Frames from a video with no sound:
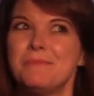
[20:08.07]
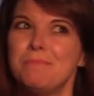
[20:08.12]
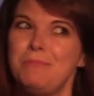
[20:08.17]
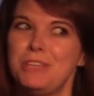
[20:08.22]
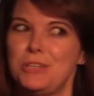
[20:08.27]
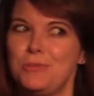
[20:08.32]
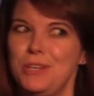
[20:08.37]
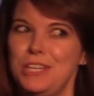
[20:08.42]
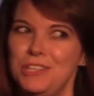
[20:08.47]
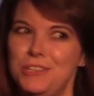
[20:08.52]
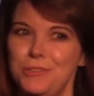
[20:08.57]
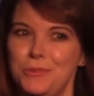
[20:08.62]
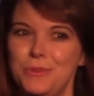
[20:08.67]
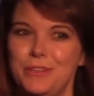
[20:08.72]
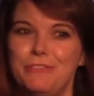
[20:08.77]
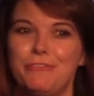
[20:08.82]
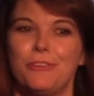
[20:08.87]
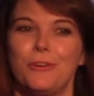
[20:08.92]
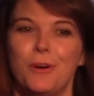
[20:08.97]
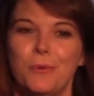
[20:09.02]
between two
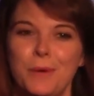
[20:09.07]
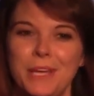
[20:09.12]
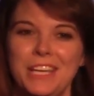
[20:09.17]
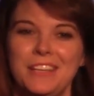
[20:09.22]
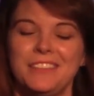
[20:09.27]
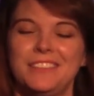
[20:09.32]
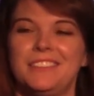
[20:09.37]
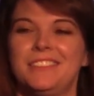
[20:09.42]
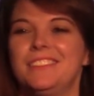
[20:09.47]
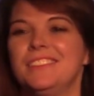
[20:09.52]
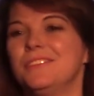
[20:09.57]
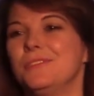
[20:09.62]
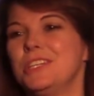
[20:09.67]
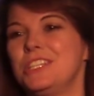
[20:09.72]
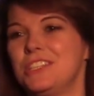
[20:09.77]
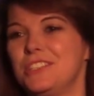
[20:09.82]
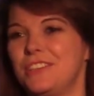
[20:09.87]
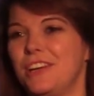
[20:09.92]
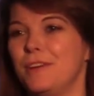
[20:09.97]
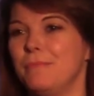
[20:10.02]
and four weeks,
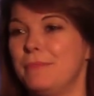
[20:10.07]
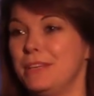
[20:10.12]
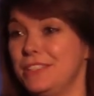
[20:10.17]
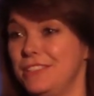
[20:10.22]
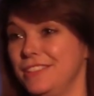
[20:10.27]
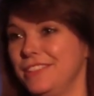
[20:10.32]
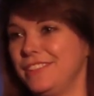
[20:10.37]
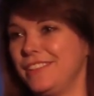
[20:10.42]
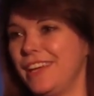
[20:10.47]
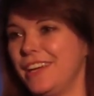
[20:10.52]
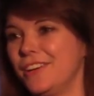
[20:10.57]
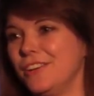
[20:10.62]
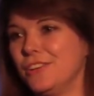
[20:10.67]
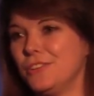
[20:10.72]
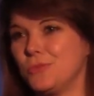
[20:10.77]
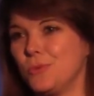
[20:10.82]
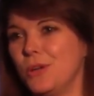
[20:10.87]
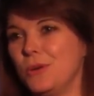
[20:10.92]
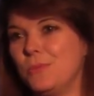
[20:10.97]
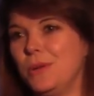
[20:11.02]
which is our business cycle
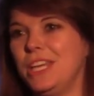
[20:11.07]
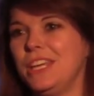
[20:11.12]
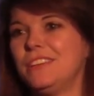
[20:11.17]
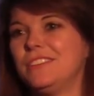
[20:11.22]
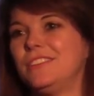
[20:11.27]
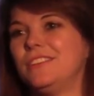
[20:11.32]
is one week,